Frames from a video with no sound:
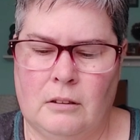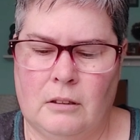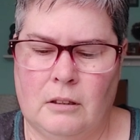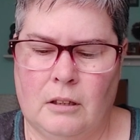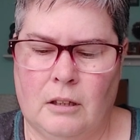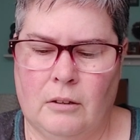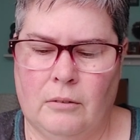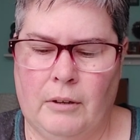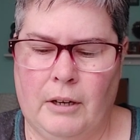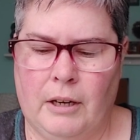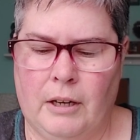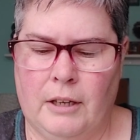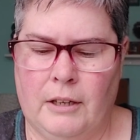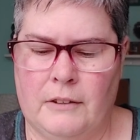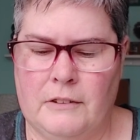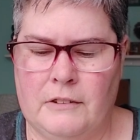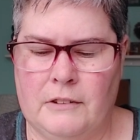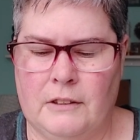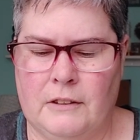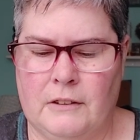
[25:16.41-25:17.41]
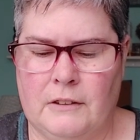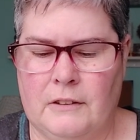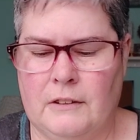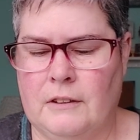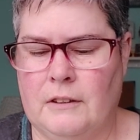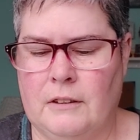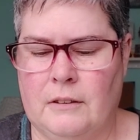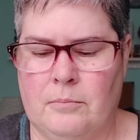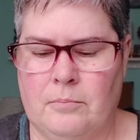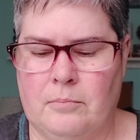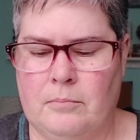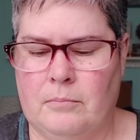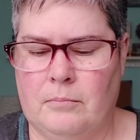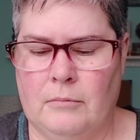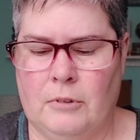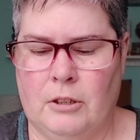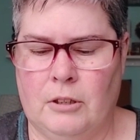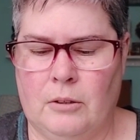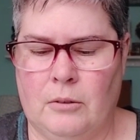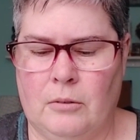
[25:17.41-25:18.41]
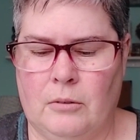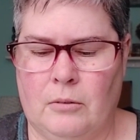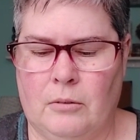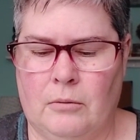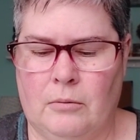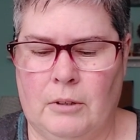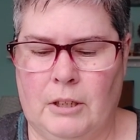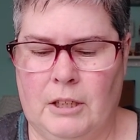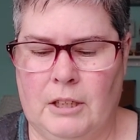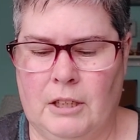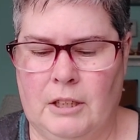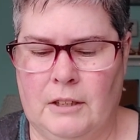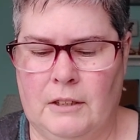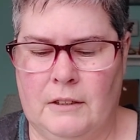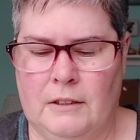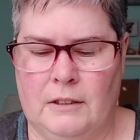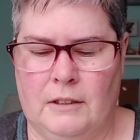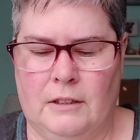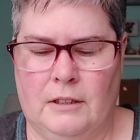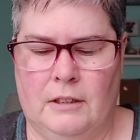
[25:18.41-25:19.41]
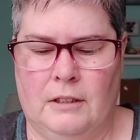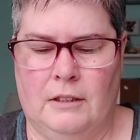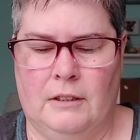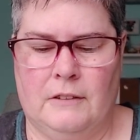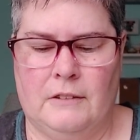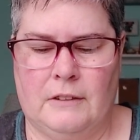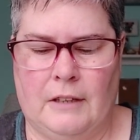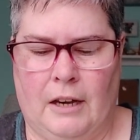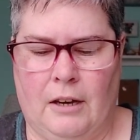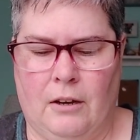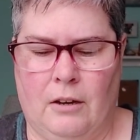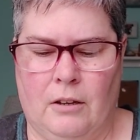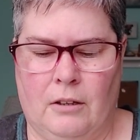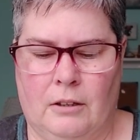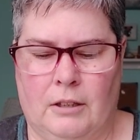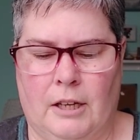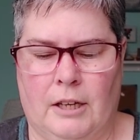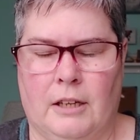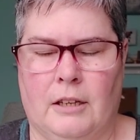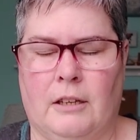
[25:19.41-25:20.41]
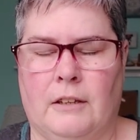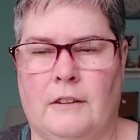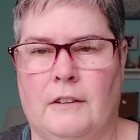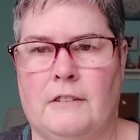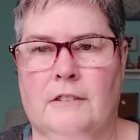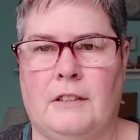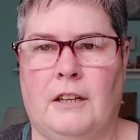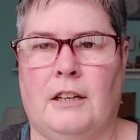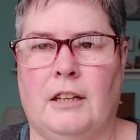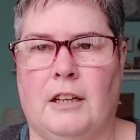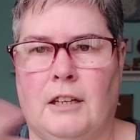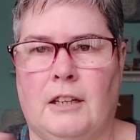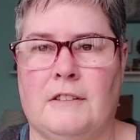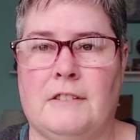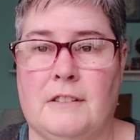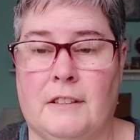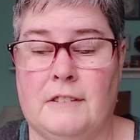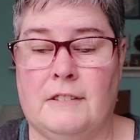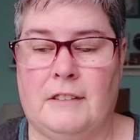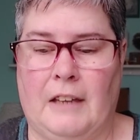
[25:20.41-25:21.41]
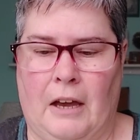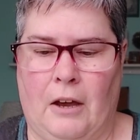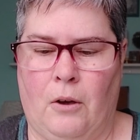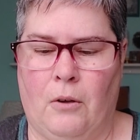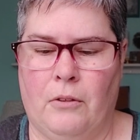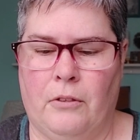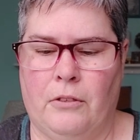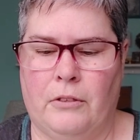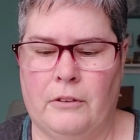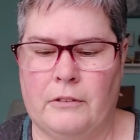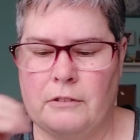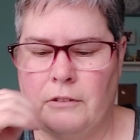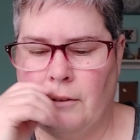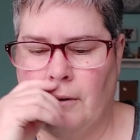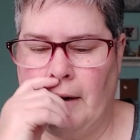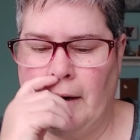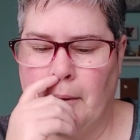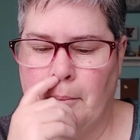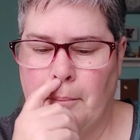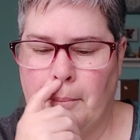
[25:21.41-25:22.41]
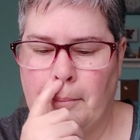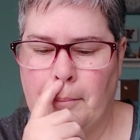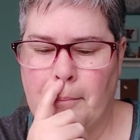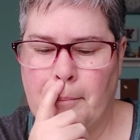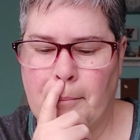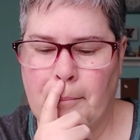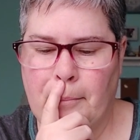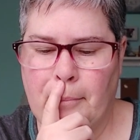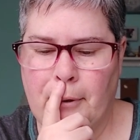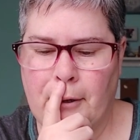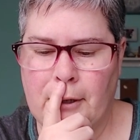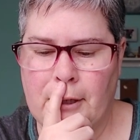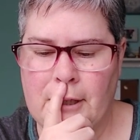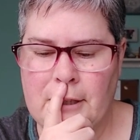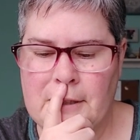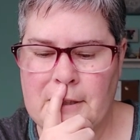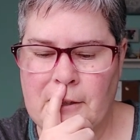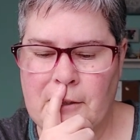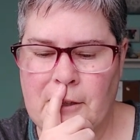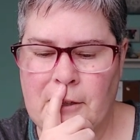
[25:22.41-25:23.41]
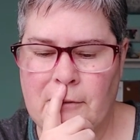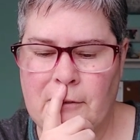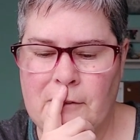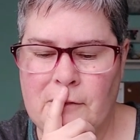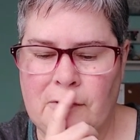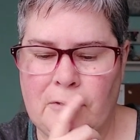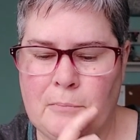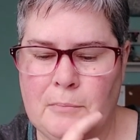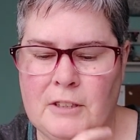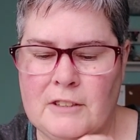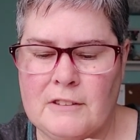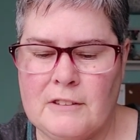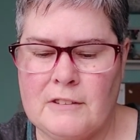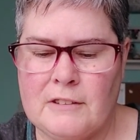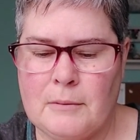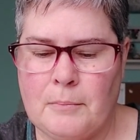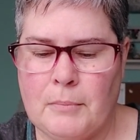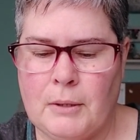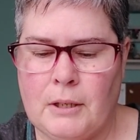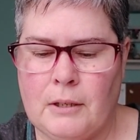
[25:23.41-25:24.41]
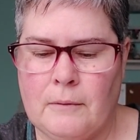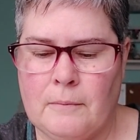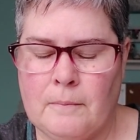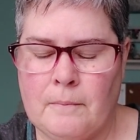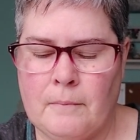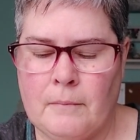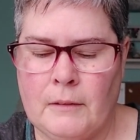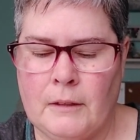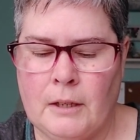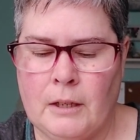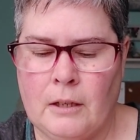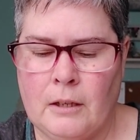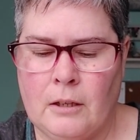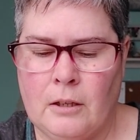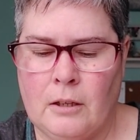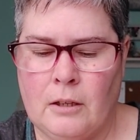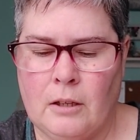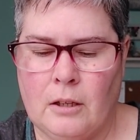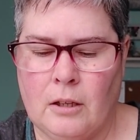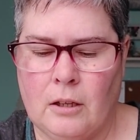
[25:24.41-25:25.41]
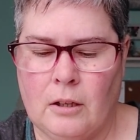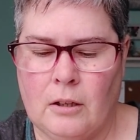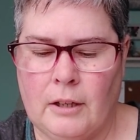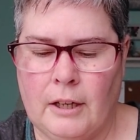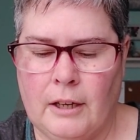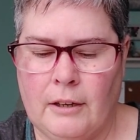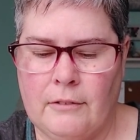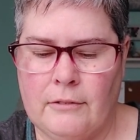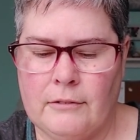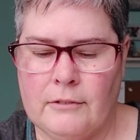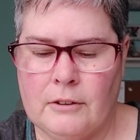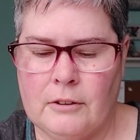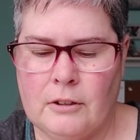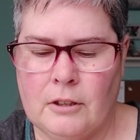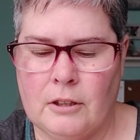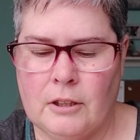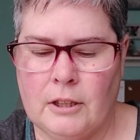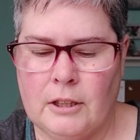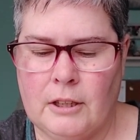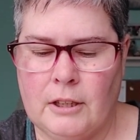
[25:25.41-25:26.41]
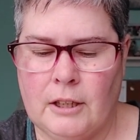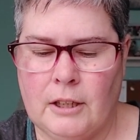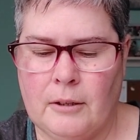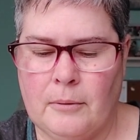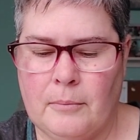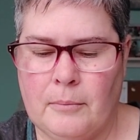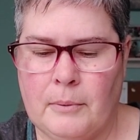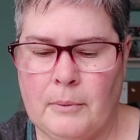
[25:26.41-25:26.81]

around, it's a, written in, in the South, like the setting is the South. So I'm pretty sure he was from Mississippi. I'll have to look it up.